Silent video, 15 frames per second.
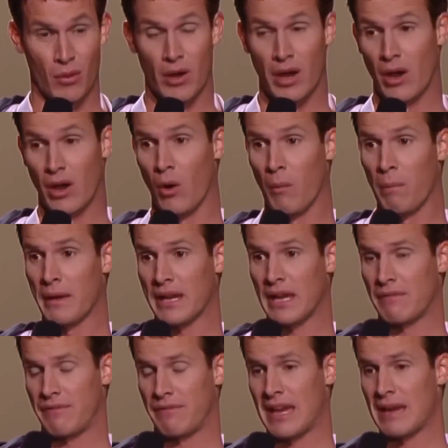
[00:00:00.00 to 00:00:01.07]
Oh, I hope I
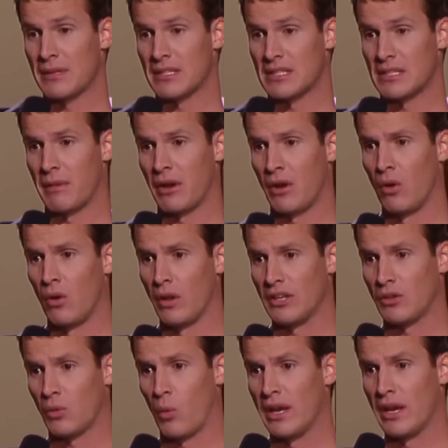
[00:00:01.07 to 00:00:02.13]
get famous in my
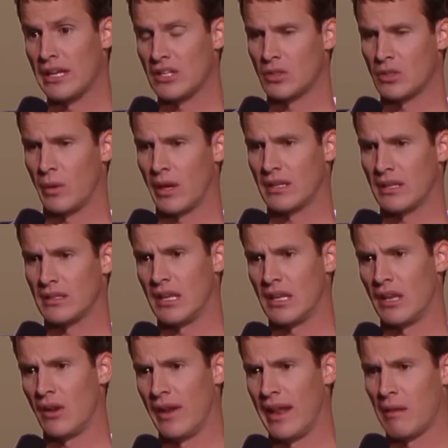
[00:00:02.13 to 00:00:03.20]
early 20s so I can
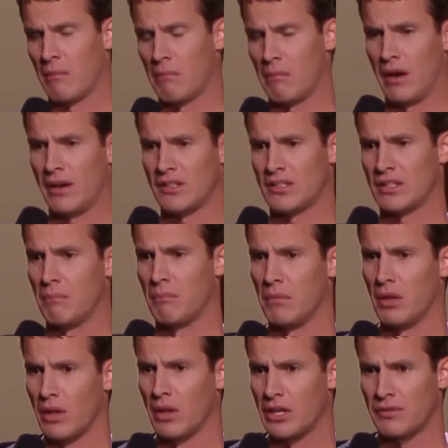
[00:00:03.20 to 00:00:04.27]
settle down and marry some
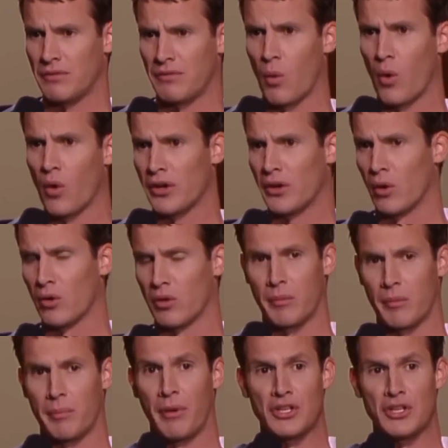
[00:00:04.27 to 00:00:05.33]
middle-aged 40-year-old
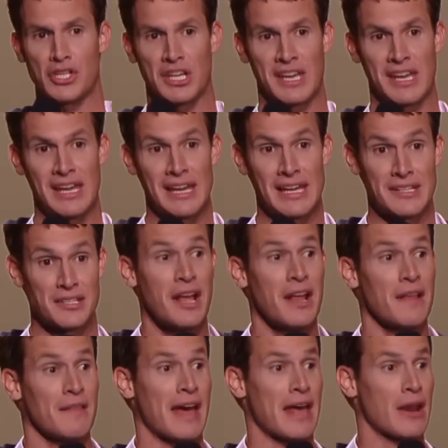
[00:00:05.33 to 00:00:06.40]
with a bunch of kids.
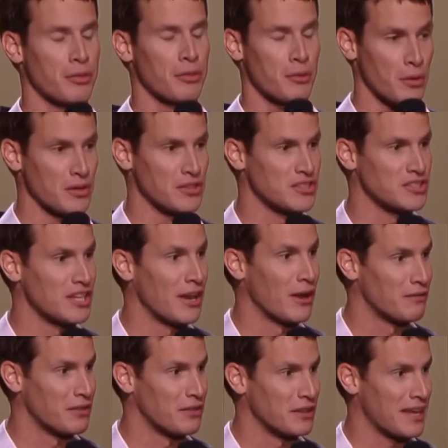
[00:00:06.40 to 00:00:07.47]
That'll throw the scent
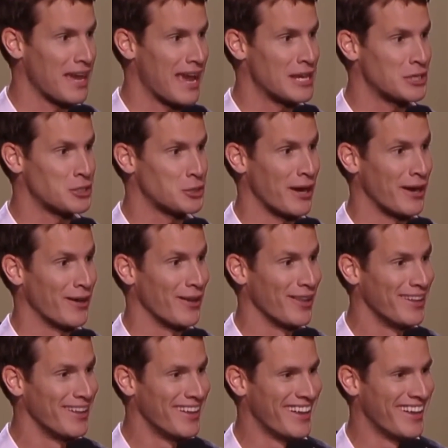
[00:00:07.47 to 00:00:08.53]
off the gay trail.